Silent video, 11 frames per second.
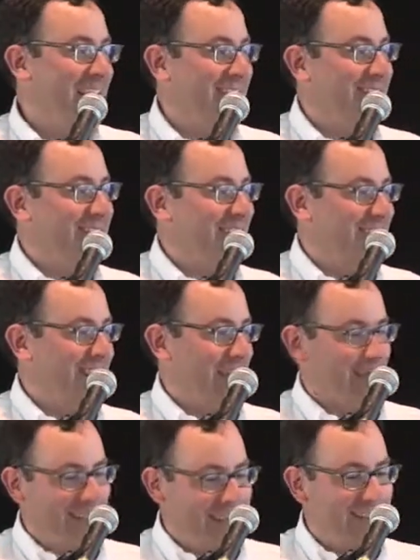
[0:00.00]
and say that
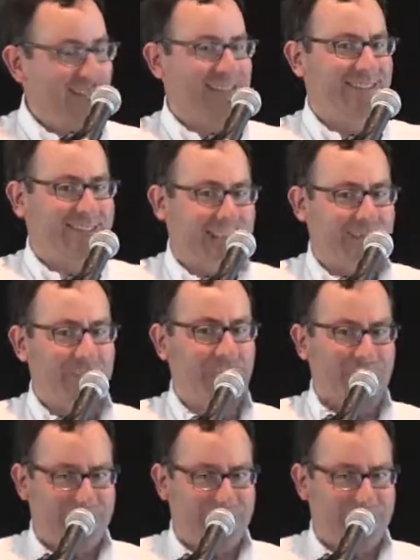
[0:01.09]
I'm getting a sample